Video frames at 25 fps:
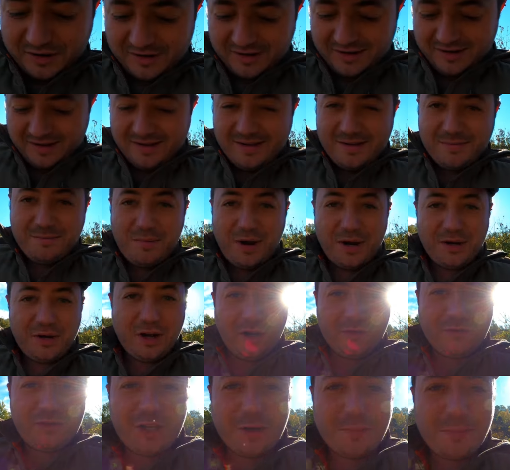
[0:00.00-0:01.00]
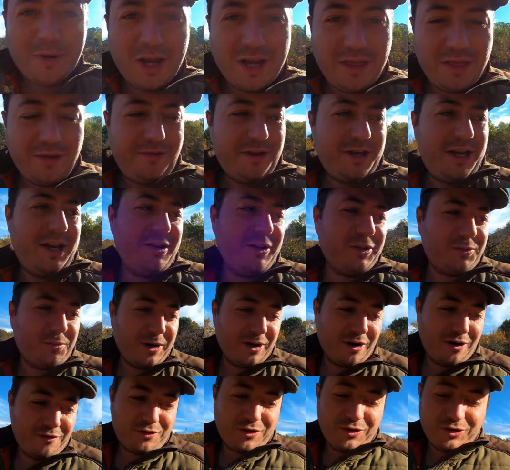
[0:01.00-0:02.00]
have seen my other videos
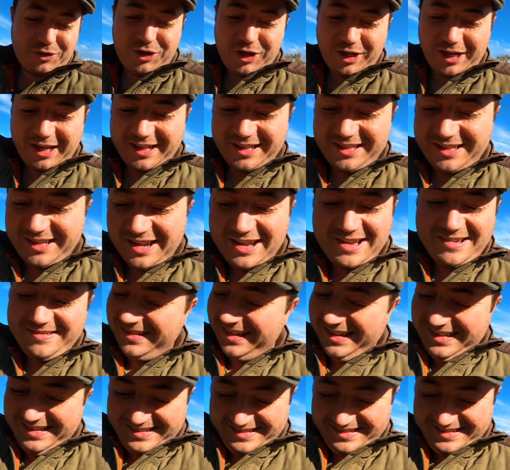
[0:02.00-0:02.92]
where I've got chickens. Oh.